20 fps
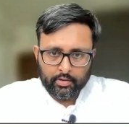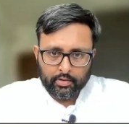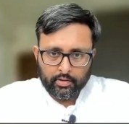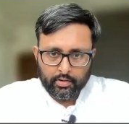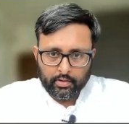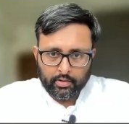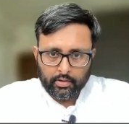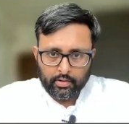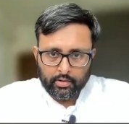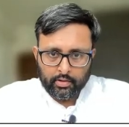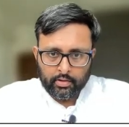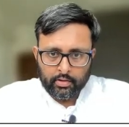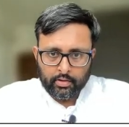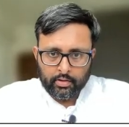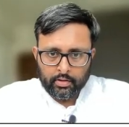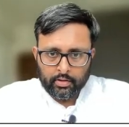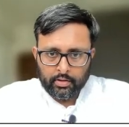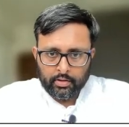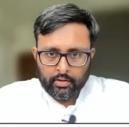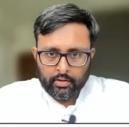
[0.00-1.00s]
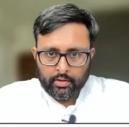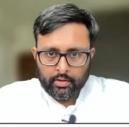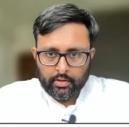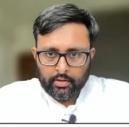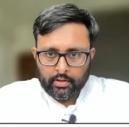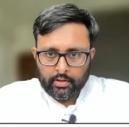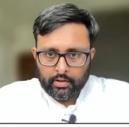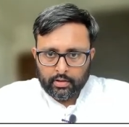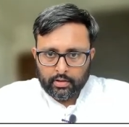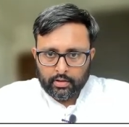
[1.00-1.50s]

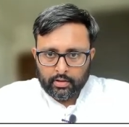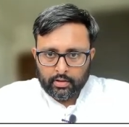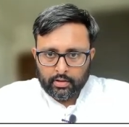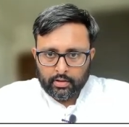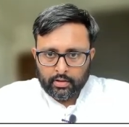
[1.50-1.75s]
Nothing is said.